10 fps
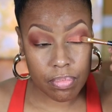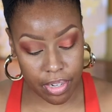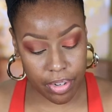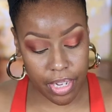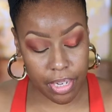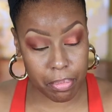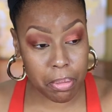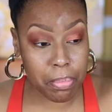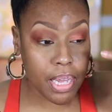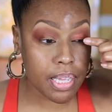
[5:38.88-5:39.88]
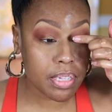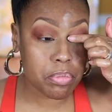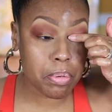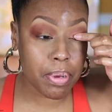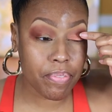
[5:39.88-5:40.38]
Okay, let me apply
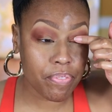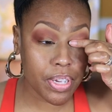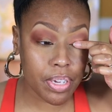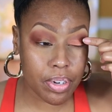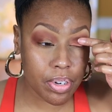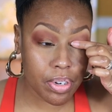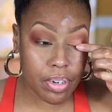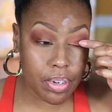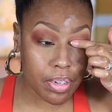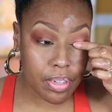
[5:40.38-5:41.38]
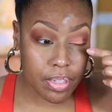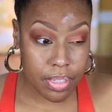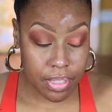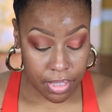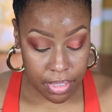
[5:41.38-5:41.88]
this with my finger
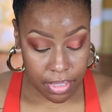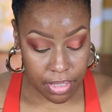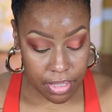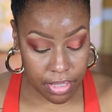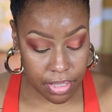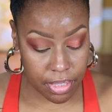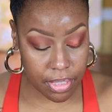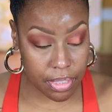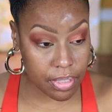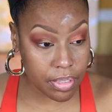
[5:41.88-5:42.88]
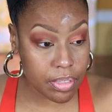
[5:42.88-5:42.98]
and see